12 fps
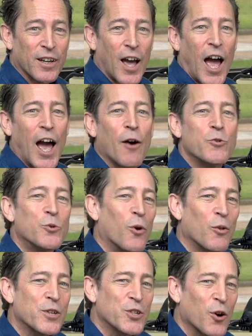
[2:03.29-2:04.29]
How do
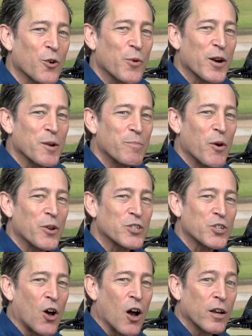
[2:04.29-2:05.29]
all these hardware
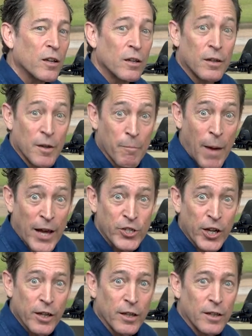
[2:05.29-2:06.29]
components talk?
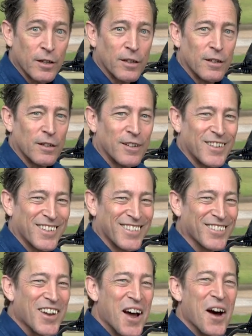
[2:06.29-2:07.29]
Magic?
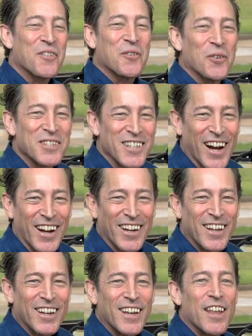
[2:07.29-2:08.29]
Of course not.
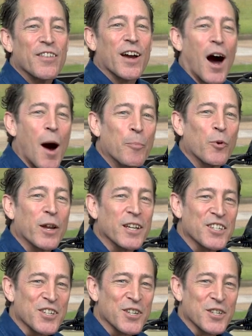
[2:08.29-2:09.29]
The
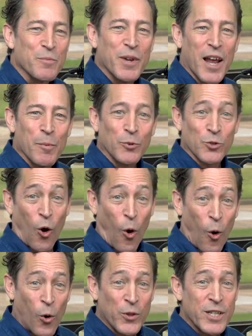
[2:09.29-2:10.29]
operating system enables
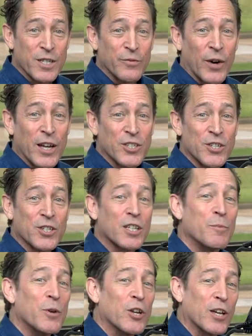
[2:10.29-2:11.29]
all these devices to
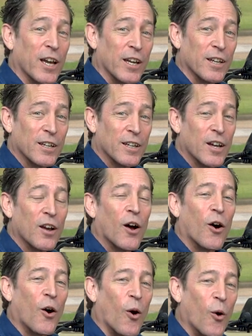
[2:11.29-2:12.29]
communicate.
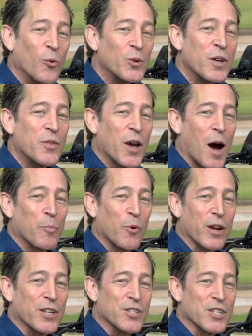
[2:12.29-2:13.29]
Only the
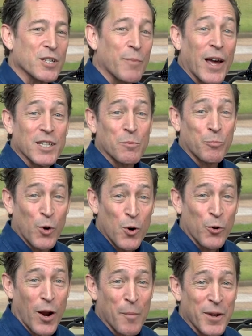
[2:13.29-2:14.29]
operating system has the
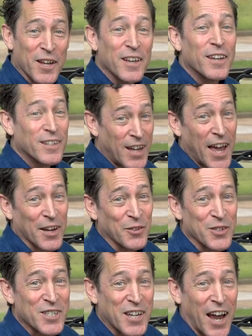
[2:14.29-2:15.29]
programming to handle
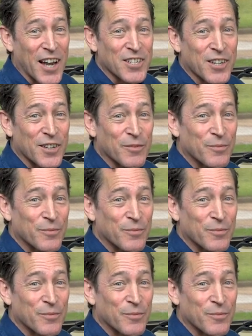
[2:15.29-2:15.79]
this task.